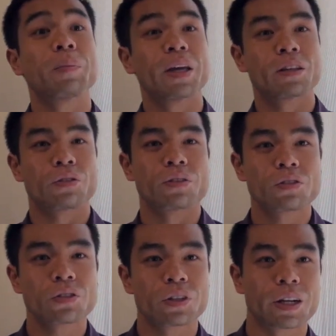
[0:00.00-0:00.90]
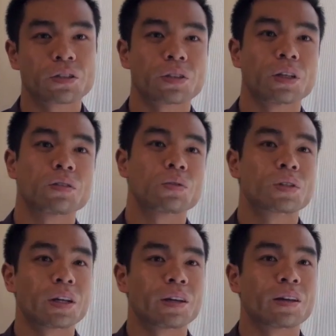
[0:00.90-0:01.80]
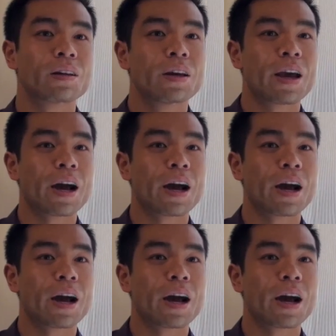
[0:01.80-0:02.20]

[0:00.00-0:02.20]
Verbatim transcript: made the transition actually into studying